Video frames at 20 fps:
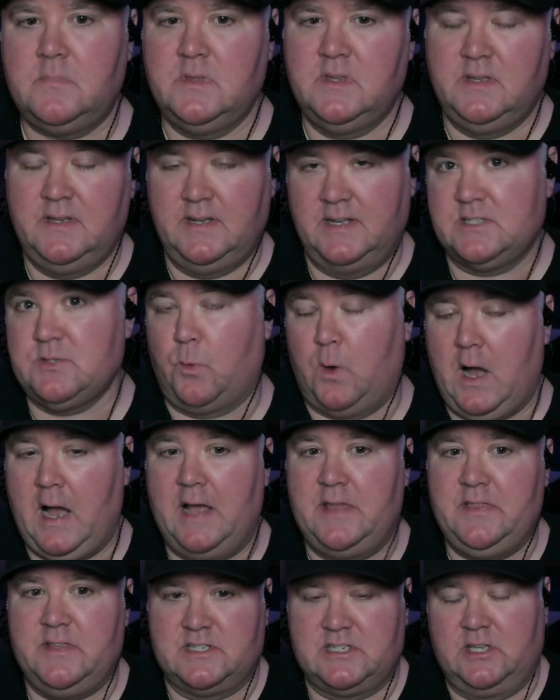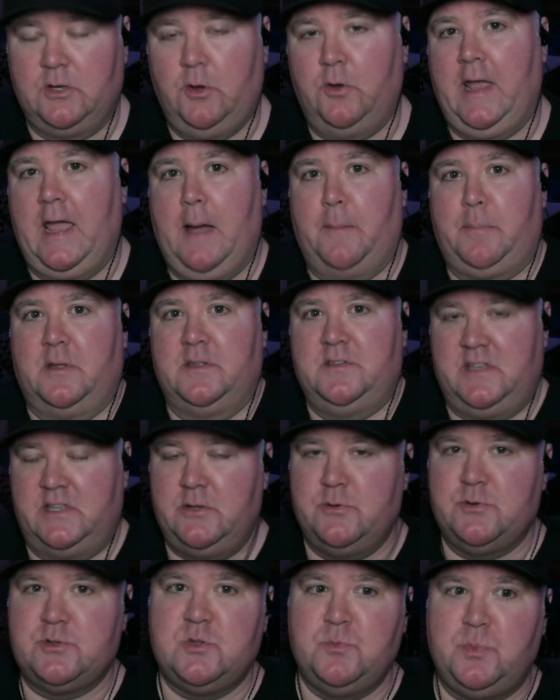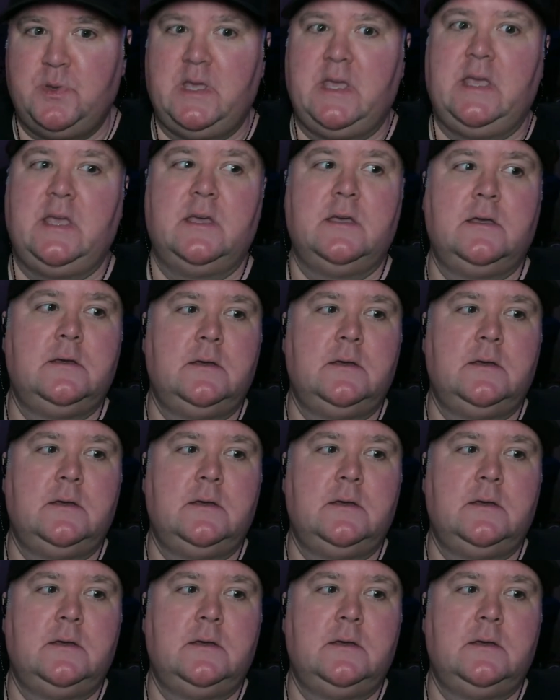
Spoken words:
the Skill Gap continues to be